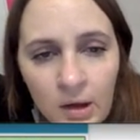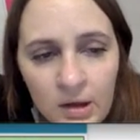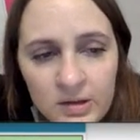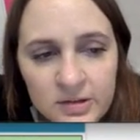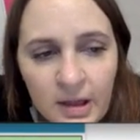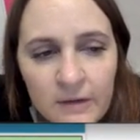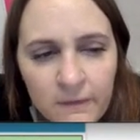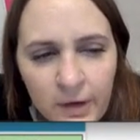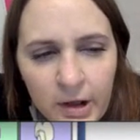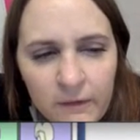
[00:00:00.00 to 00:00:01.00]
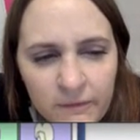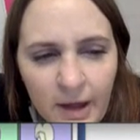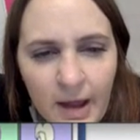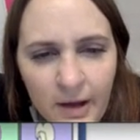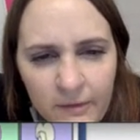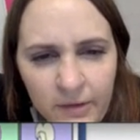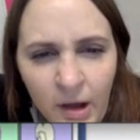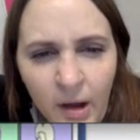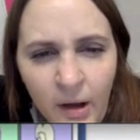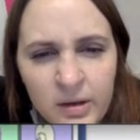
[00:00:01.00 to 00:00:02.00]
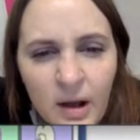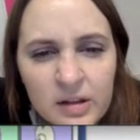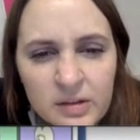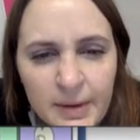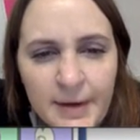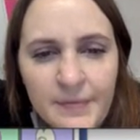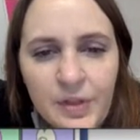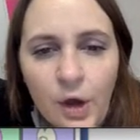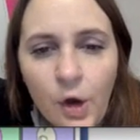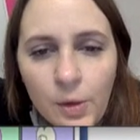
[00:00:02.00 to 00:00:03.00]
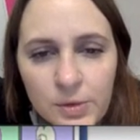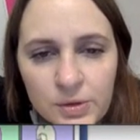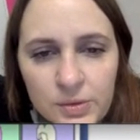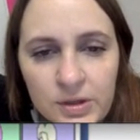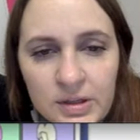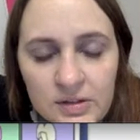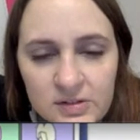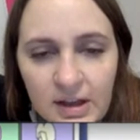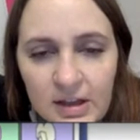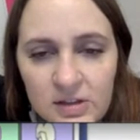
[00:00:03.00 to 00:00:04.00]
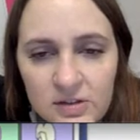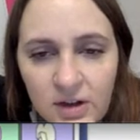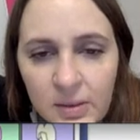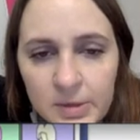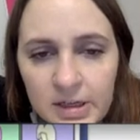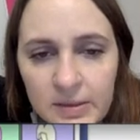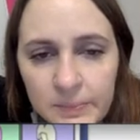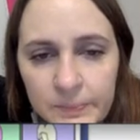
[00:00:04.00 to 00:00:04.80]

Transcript: Slide 45 talks about the homozygous dominant,